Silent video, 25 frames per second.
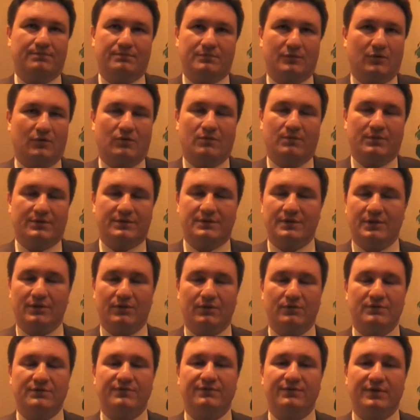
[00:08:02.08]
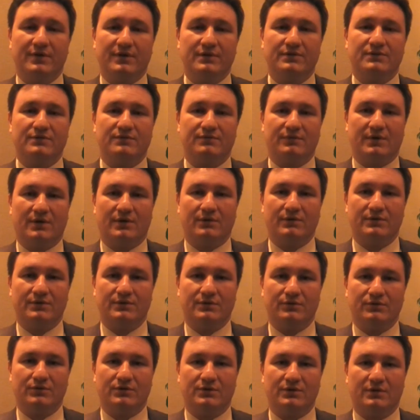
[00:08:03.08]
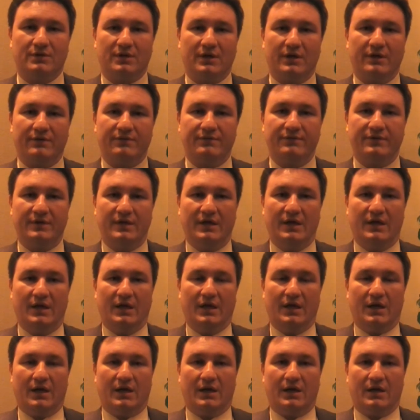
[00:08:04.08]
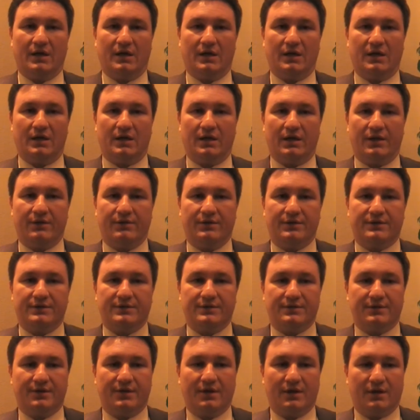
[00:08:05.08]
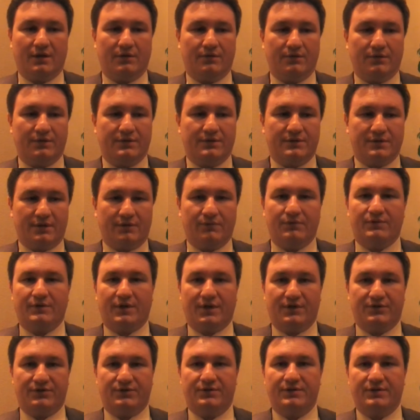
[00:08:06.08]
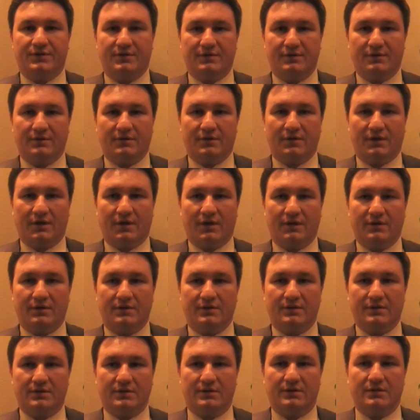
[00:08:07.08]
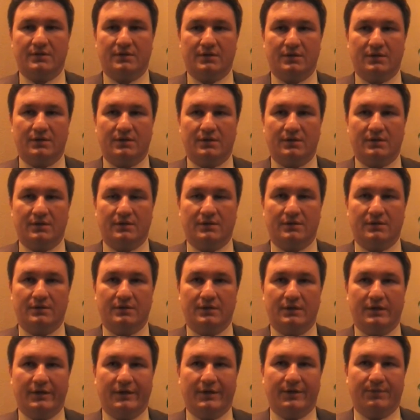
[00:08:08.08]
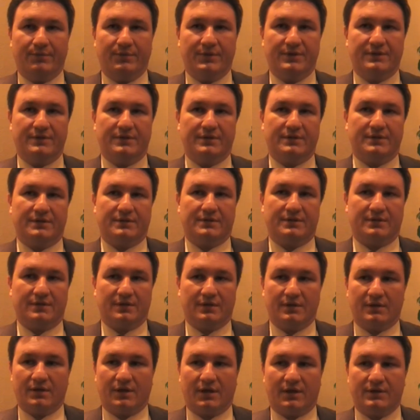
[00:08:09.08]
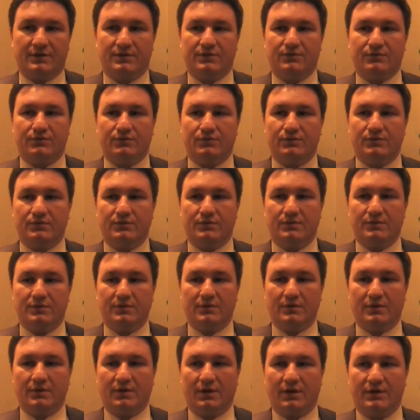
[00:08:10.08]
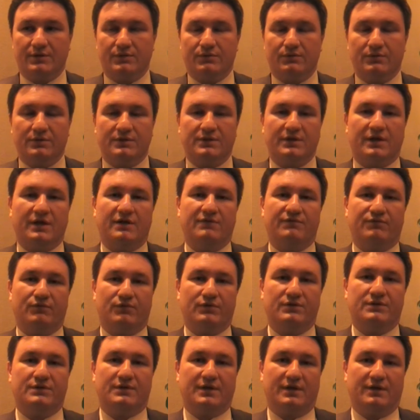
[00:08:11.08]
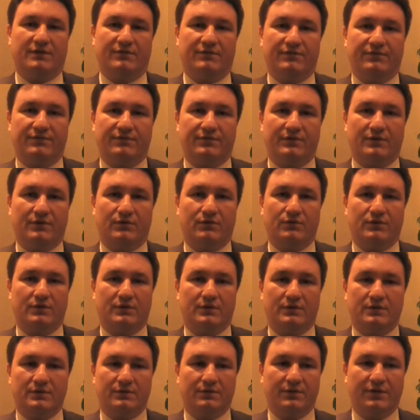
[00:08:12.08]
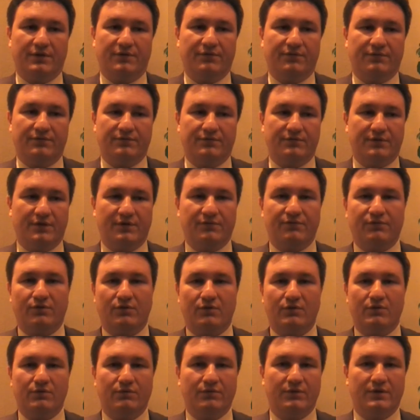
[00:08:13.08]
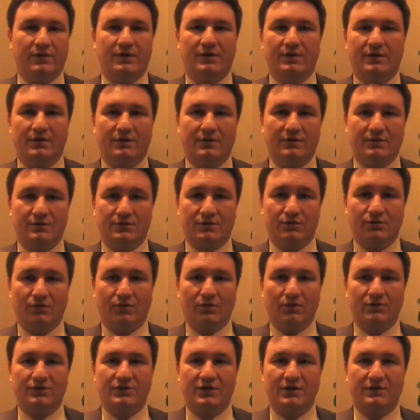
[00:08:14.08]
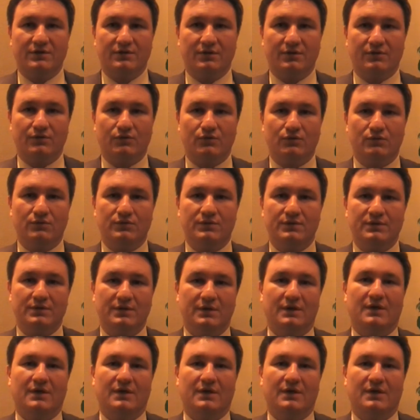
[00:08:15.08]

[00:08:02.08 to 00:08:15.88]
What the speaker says: almost in all spheres of our social life, and this is our tragedy. And business has to decide for itself, or they follow the so-called general rules